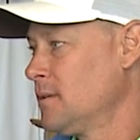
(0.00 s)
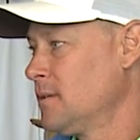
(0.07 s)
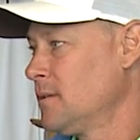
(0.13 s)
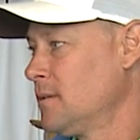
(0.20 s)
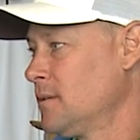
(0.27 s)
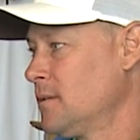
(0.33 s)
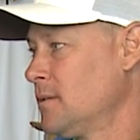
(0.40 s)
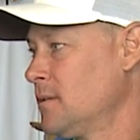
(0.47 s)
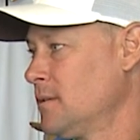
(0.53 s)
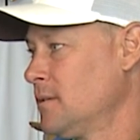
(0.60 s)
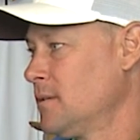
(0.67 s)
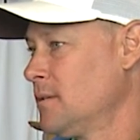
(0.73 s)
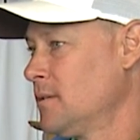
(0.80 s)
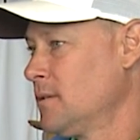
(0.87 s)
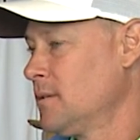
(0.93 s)

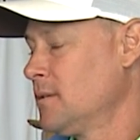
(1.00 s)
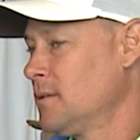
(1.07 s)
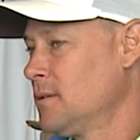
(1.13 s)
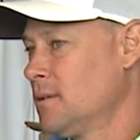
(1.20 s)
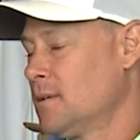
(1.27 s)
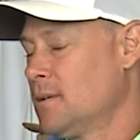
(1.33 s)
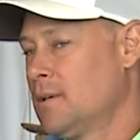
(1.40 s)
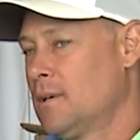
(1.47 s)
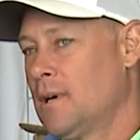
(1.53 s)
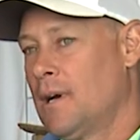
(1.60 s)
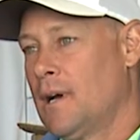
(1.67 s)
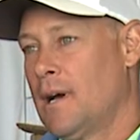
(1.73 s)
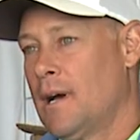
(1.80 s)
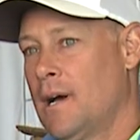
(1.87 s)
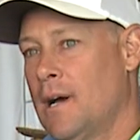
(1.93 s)

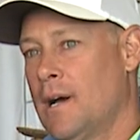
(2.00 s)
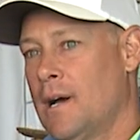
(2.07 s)
(silent)